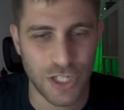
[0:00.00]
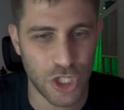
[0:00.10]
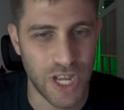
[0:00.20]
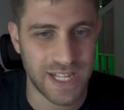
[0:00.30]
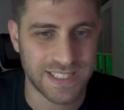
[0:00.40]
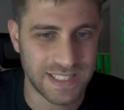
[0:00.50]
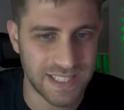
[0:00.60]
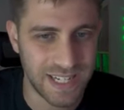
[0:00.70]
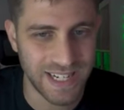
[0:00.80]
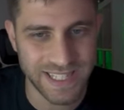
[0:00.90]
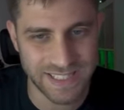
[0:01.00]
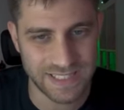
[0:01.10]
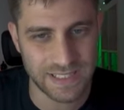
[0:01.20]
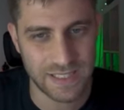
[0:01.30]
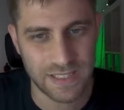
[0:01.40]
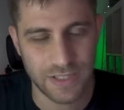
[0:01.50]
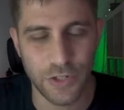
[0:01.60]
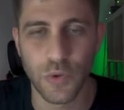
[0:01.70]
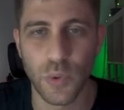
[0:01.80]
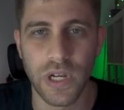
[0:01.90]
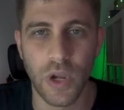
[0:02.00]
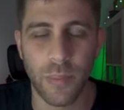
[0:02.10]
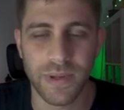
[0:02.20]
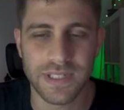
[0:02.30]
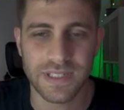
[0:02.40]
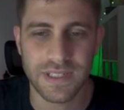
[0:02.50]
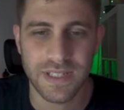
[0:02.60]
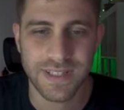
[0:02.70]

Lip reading: chess list, the Rui Lopez.